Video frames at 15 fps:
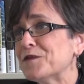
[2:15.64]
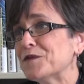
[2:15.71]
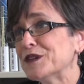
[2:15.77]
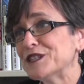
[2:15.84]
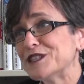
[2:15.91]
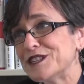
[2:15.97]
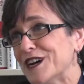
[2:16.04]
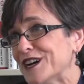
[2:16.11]

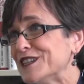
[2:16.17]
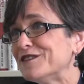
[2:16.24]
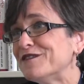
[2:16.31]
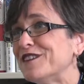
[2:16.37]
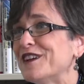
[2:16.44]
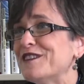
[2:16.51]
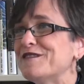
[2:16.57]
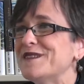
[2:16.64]
was not
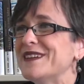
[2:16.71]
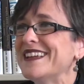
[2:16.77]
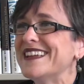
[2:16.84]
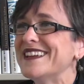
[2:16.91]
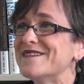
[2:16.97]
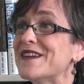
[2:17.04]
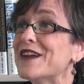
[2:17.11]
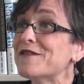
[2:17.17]

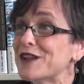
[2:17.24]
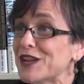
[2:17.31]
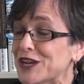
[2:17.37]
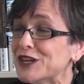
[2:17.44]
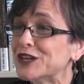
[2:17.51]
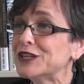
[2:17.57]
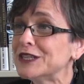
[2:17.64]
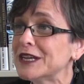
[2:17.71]
very
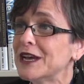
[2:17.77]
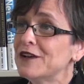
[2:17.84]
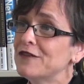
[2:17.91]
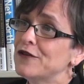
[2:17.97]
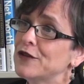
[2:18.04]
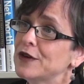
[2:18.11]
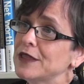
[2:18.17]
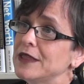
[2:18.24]
good
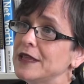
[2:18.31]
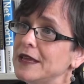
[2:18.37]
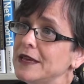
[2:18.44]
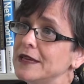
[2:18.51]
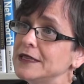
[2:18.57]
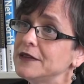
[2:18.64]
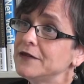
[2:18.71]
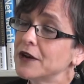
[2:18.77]
for
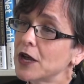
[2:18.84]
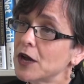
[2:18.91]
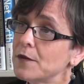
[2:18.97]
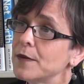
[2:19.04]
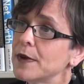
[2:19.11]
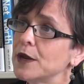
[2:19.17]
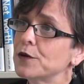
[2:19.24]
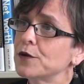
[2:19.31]
the
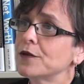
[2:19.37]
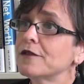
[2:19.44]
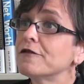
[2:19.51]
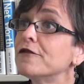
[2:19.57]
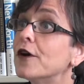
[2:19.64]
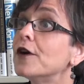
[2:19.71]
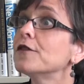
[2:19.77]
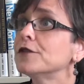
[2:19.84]
development or the
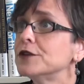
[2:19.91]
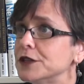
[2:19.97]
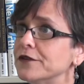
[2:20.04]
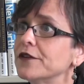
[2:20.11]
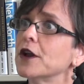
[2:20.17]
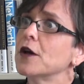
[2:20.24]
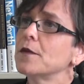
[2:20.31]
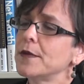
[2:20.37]
further
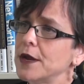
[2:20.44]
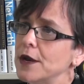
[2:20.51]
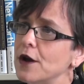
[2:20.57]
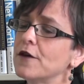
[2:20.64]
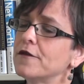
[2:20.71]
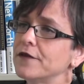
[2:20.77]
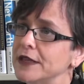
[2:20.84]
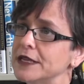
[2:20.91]
development
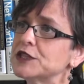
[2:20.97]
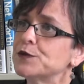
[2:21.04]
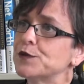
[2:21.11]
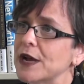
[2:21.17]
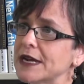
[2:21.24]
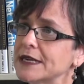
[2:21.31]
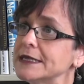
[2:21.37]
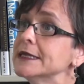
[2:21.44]
of this
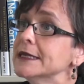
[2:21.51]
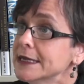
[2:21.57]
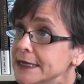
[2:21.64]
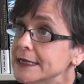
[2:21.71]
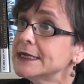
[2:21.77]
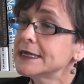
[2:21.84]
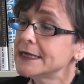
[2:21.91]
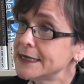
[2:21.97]
practice. It
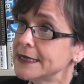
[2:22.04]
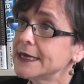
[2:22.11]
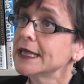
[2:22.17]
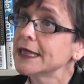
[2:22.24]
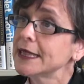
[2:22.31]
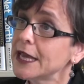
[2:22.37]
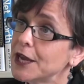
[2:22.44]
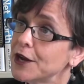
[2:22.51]
is still
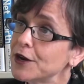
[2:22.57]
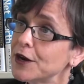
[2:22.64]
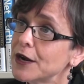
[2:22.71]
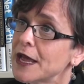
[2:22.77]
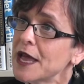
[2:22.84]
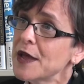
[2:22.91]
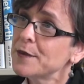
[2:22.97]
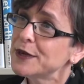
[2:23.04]
there,
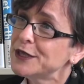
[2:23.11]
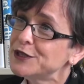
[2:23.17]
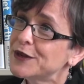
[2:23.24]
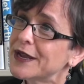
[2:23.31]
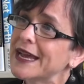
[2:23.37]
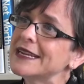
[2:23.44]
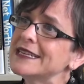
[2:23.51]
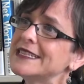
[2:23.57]
but you
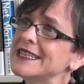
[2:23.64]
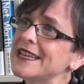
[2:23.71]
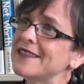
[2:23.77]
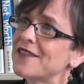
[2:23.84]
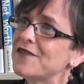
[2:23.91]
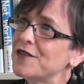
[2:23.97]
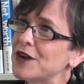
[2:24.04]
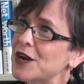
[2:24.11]
can see
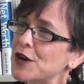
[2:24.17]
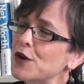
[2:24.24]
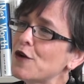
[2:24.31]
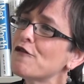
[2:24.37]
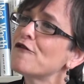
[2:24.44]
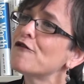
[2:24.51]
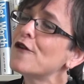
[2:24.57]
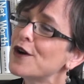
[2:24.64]
that there are no
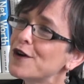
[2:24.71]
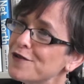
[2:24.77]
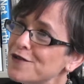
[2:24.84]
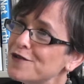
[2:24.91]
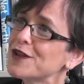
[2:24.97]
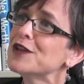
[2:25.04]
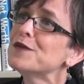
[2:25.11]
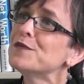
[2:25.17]
further
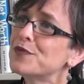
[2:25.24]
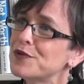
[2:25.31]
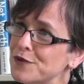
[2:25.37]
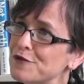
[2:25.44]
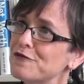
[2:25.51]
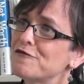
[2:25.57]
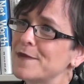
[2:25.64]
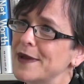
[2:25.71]

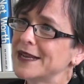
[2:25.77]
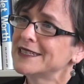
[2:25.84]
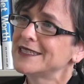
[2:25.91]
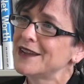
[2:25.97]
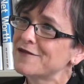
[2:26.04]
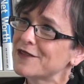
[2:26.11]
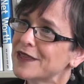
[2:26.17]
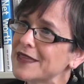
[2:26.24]
improvements.
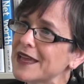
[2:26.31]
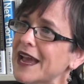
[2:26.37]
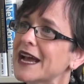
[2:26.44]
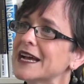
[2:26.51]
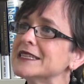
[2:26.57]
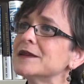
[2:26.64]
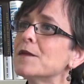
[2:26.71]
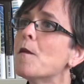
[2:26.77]
Everything
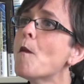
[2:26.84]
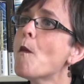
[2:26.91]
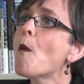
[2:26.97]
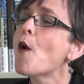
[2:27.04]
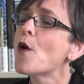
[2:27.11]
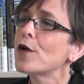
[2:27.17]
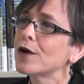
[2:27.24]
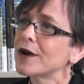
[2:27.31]
has
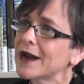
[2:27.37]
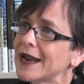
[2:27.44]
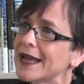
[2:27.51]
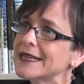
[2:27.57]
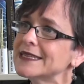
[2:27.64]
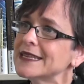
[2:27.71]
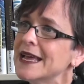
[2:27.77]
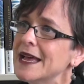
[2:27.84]
more or
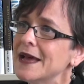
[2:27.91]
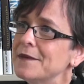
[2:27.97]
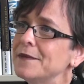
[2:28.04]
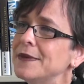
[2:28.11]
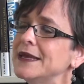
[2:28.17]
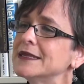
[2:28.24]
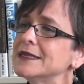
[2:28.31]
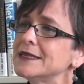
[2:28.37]
less
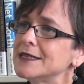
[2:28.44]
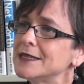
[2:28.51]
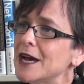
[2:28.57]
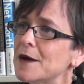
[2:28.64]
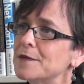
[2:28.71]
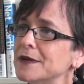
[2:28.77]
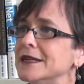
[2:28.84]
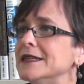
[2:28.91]
been
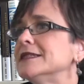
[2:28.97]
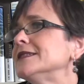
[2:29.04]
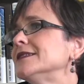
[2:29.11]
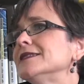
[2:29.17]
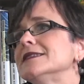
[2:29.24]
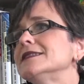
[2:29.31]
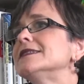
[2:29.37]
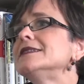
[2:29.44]
stopped and it's
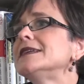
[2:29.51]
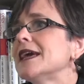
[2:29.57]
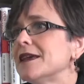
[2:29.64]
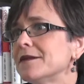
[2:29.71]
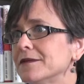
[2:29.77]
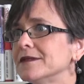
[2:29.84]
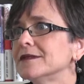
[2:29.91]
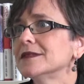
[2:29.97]

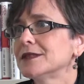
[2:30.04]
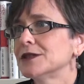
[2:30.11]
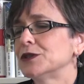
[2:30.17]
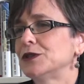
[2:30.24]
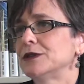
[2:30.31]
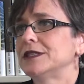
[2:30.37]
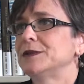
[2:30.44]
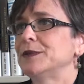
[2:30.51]
stable, so
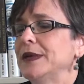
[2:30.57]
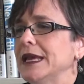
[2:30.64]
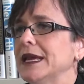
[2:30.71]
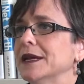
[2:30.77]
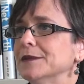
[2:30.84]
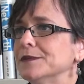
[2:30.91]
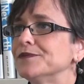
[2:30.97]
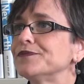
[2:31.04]
to speak.